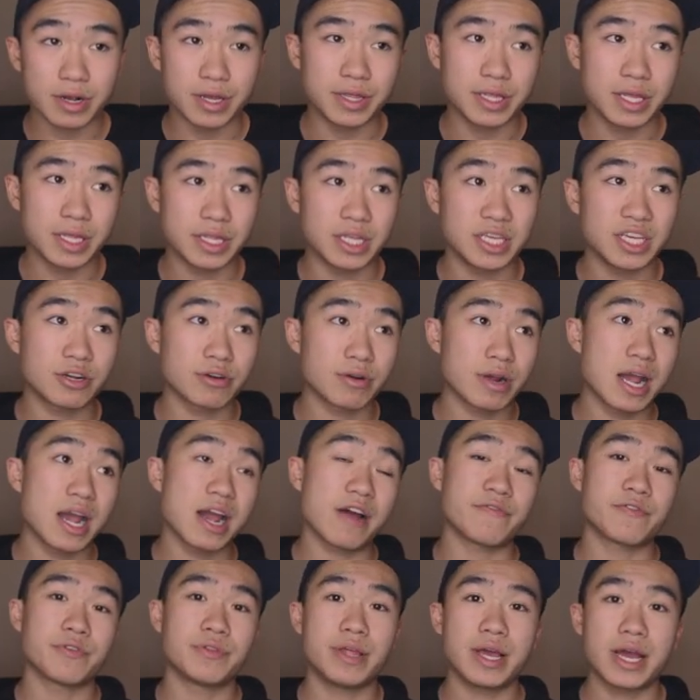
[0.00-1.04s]
and then the year
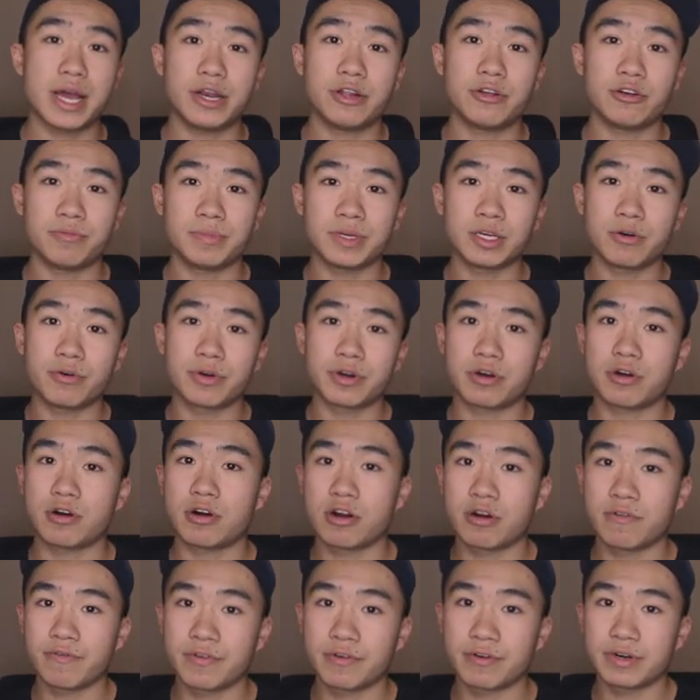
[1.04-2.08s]
after that, he'll be going to
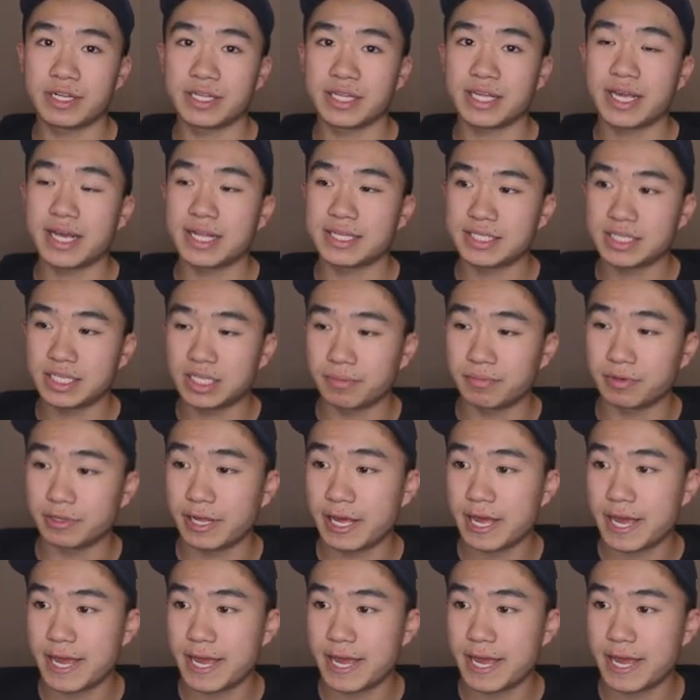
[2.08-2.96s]
Harvard in the N C double